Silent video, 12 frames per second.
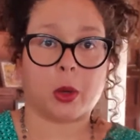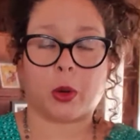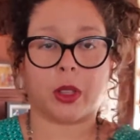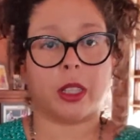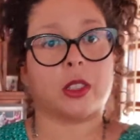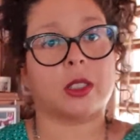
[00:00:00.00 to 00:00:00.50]

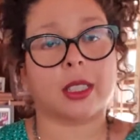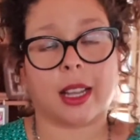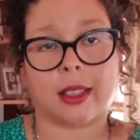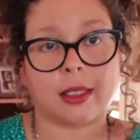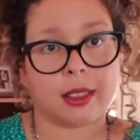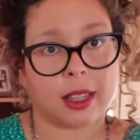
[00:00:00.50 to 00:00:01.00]
or they just
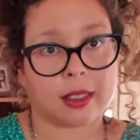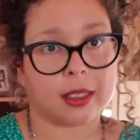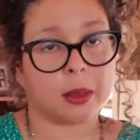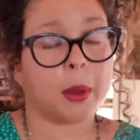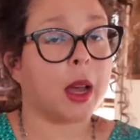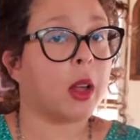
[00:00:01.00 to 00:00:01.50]
can't stand the
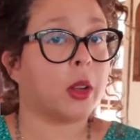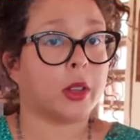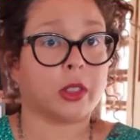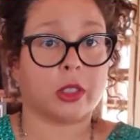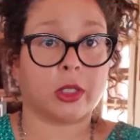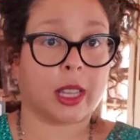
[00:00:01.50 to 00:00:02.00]
smell, or
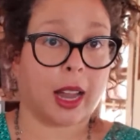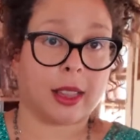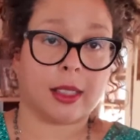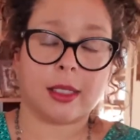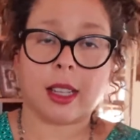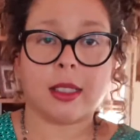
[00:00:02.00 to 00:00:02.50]
they're just
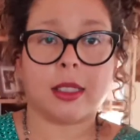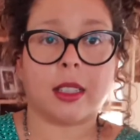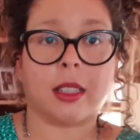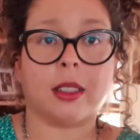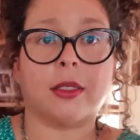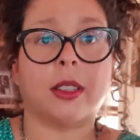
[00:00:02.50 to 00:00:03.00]
highly
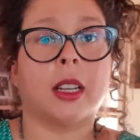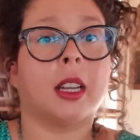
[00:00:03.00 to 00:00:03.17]
sensitive,